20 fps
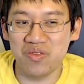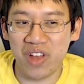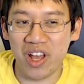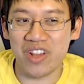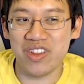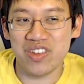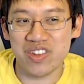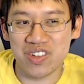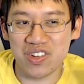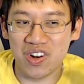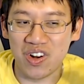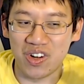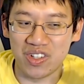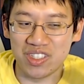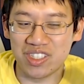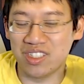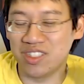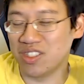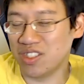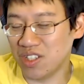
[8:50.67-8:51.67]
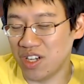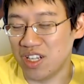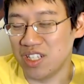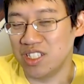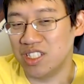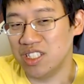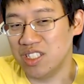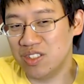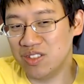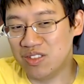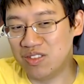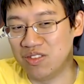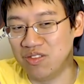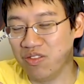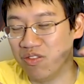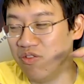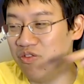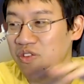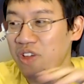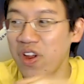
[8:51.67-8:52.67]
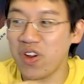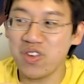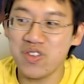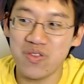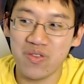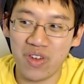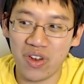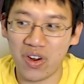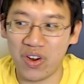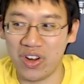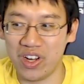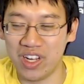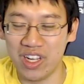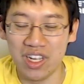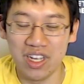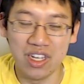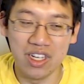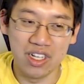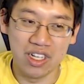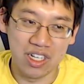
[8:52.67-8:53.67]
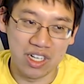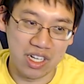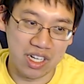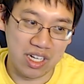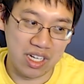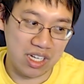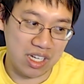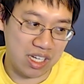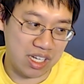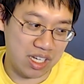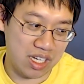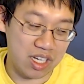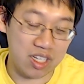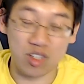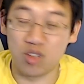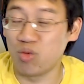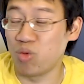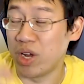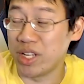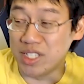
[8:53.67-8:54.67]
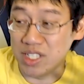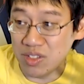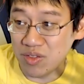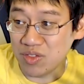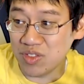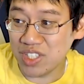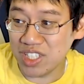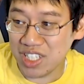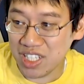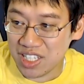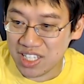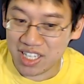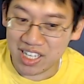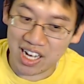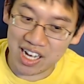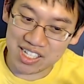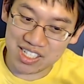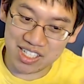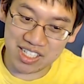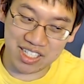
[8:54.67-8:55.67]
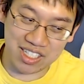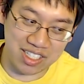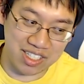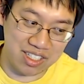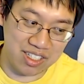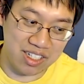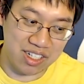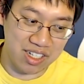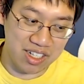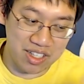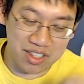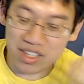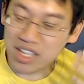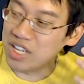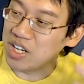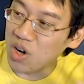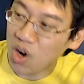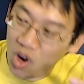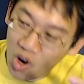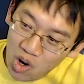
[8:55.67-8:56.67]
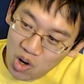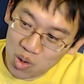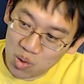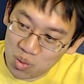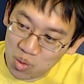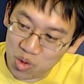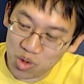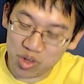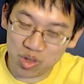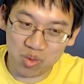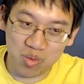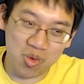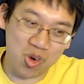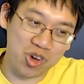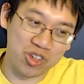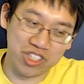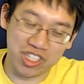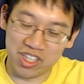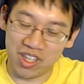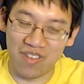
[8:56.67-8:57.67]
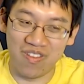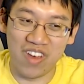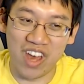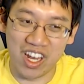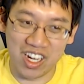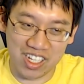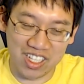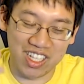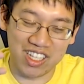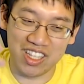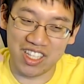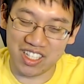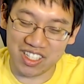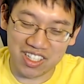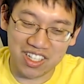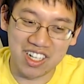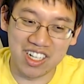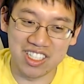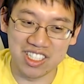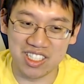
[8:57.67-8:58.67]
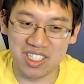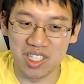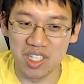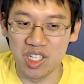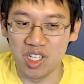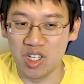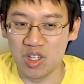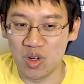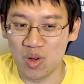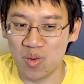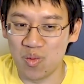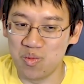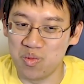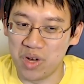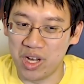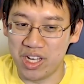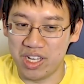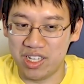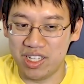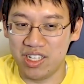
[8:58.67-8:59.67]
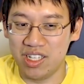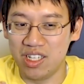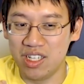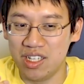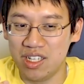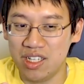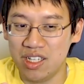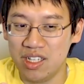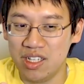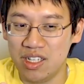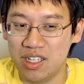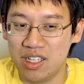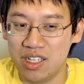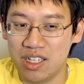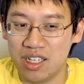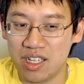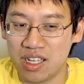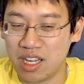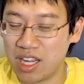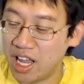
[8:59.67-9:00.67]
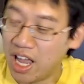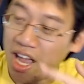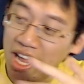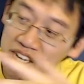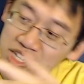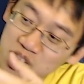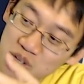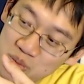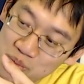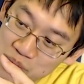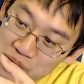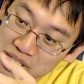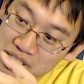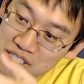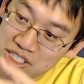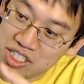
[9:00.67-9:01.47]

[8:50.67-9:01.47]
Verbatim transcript: value cards, and they're costed very, very uh, aggressively, as in they are worth more than the mana that they cost. But can you beat